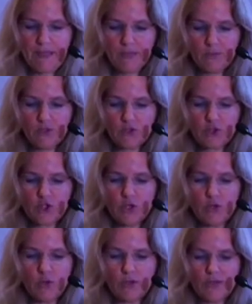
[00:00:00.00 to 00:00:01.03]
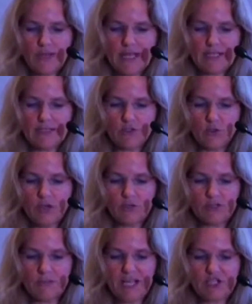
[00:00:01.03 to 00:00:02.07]
it was shown that in
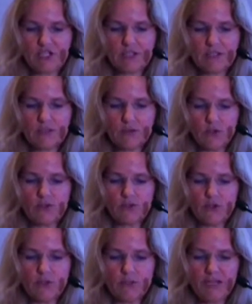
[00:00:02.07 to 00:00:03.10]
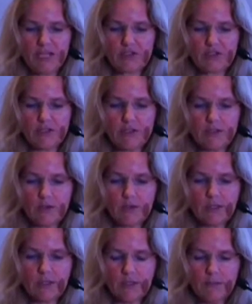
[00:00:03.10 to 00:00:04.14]
230 patients
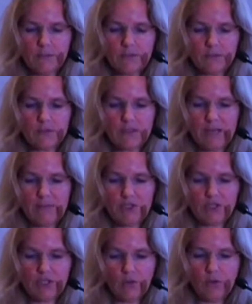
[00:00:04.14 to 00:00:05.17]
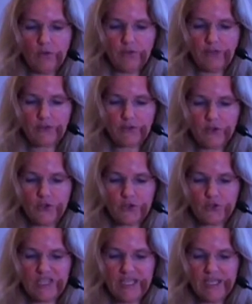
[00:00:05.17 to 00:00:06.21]
undergoing CABG or valve
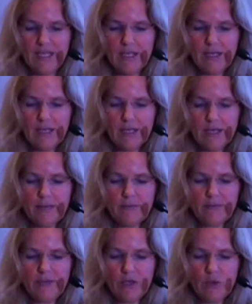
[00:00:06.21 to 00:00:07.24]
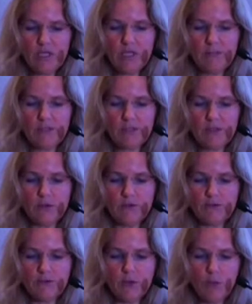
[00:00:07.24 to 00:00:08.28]
surgery, the lower limit of
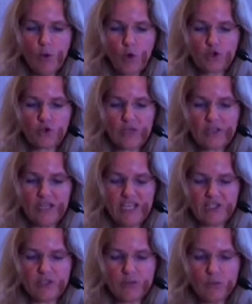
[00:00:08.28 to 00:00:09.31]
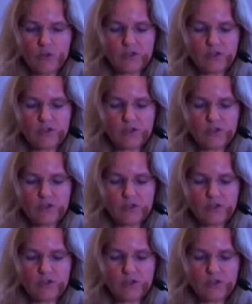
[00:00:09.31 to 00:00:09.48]
autoregulation